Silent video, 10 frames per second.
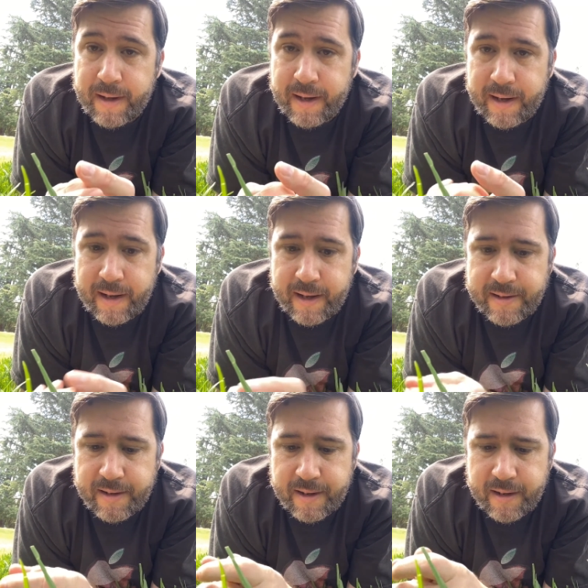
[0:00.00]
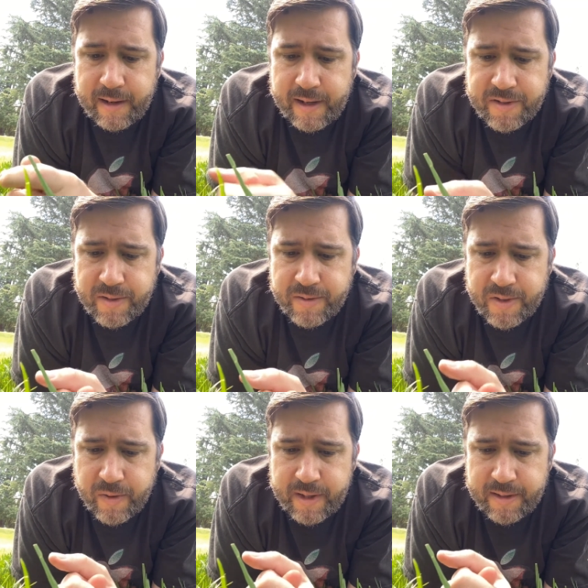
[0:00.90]
And in so
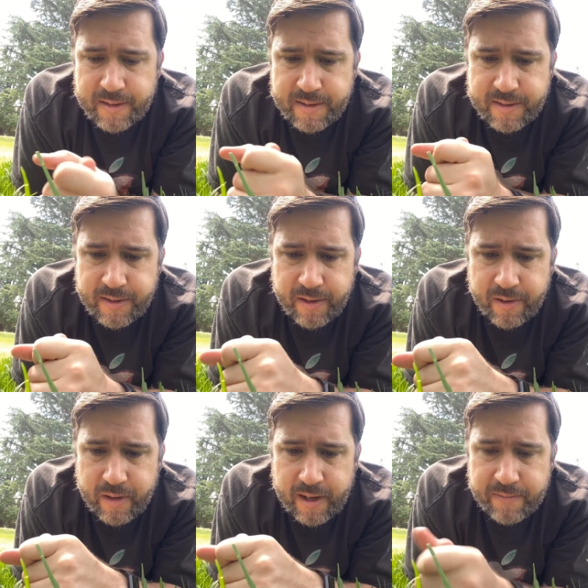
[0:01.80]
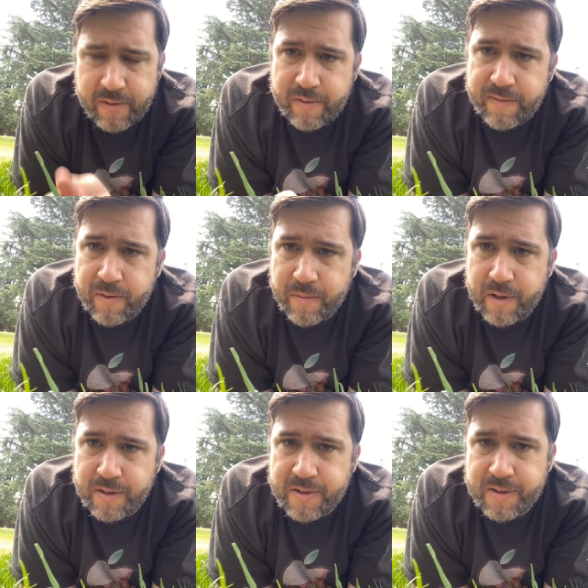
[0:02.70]
doing this, after a few
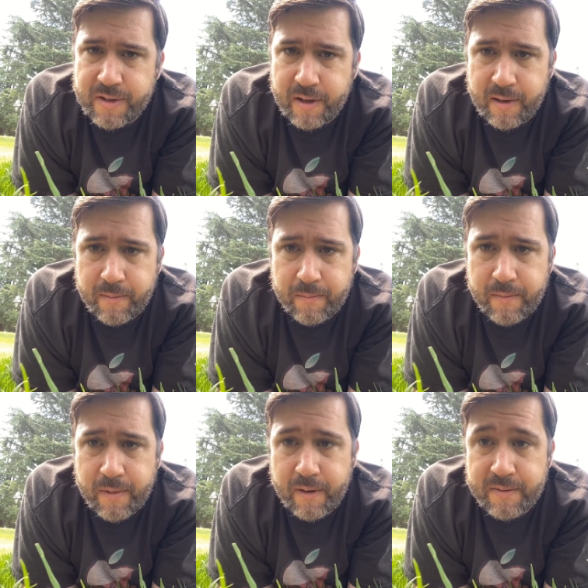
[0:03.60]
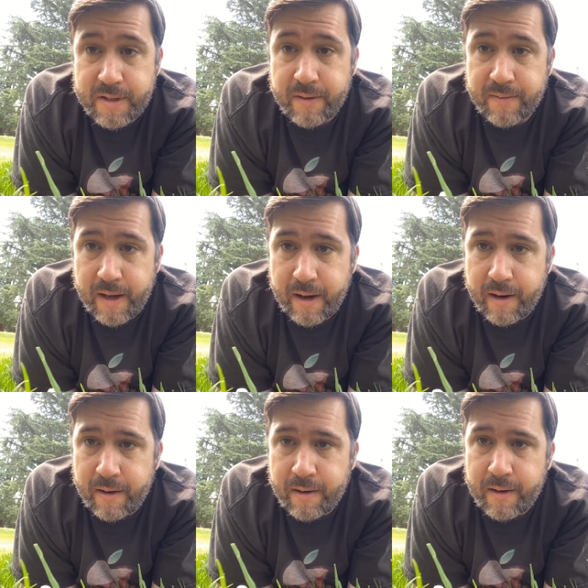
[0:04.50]
months of
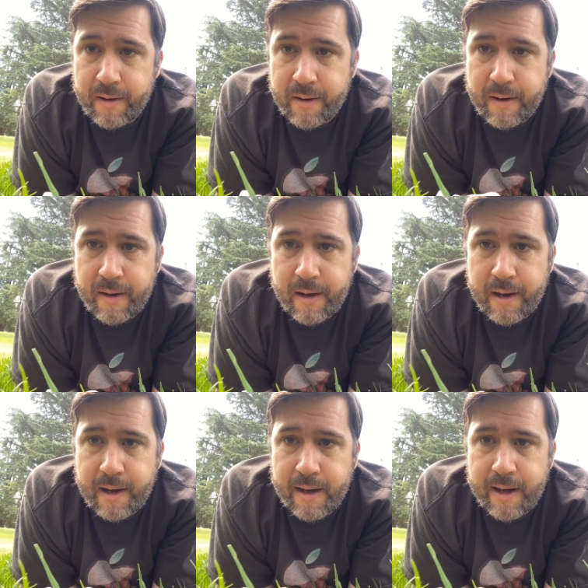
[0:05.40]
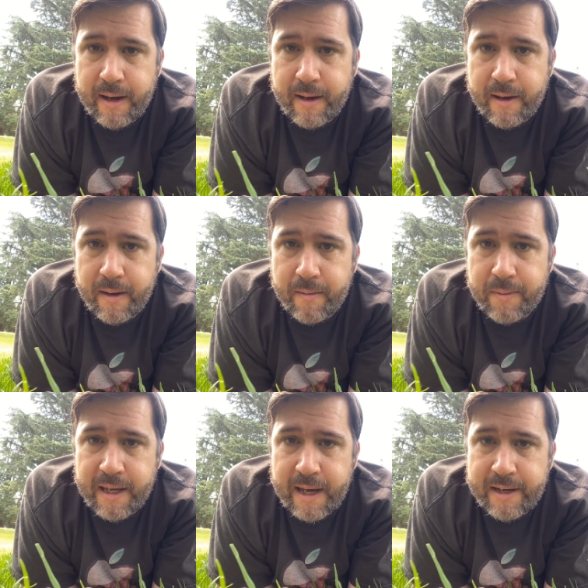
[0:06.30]
self-care, I
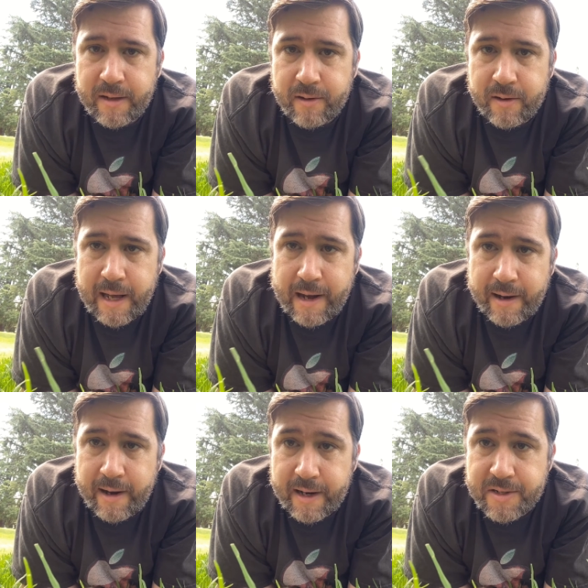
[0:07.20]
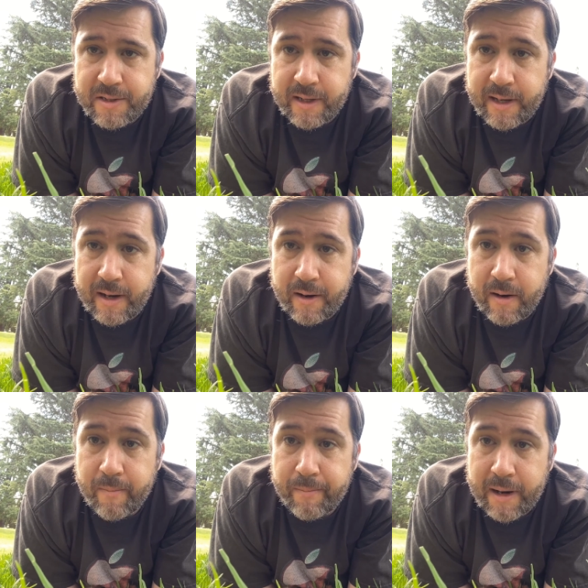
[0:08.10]
began to learn how to actually care
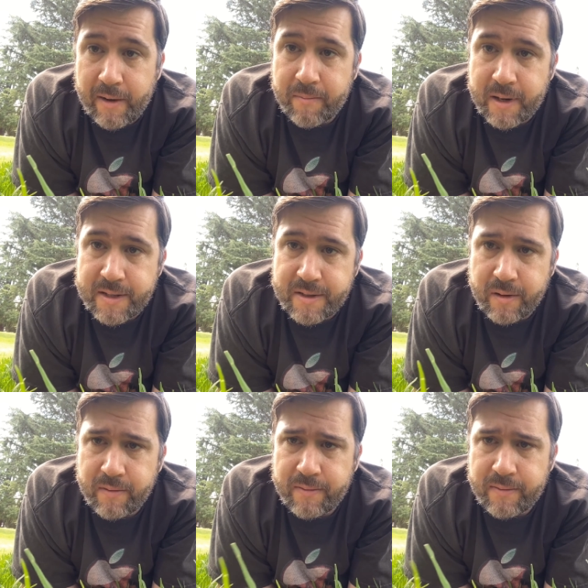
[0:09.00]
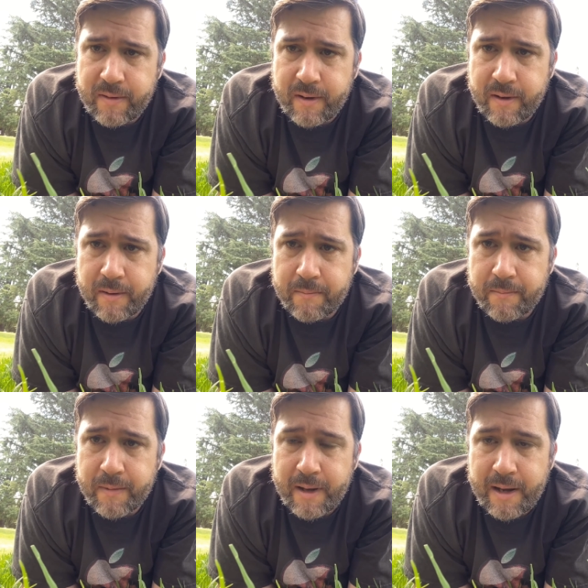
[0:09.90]
about myself.
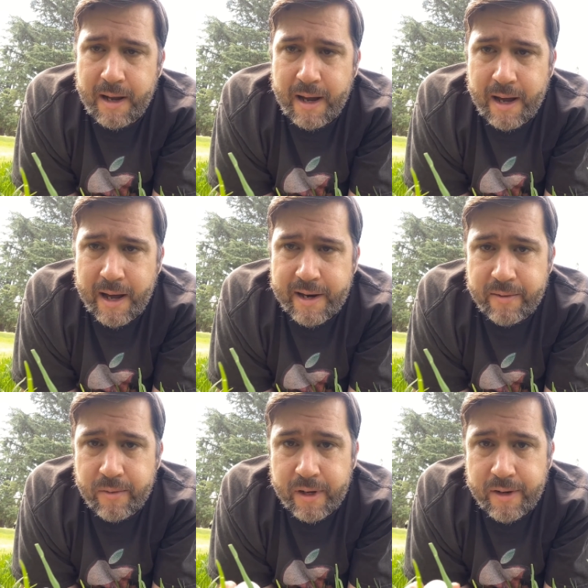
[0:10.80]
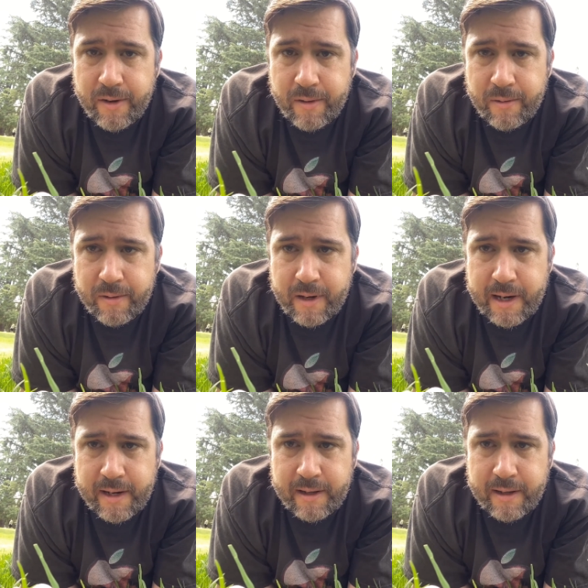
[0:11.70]
I didn't really know that I
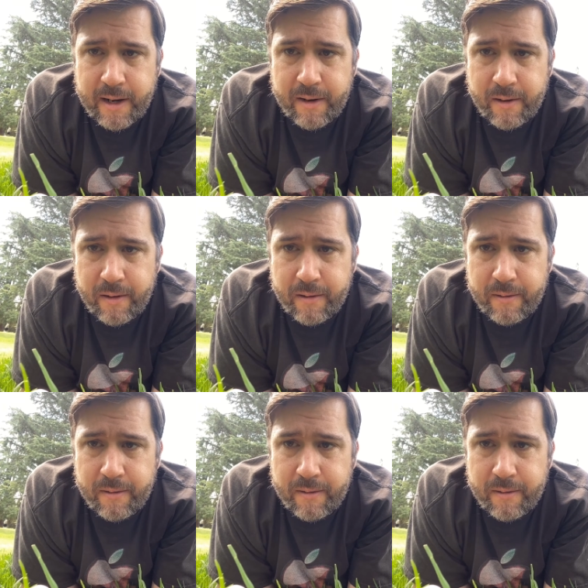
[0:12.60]
didn't care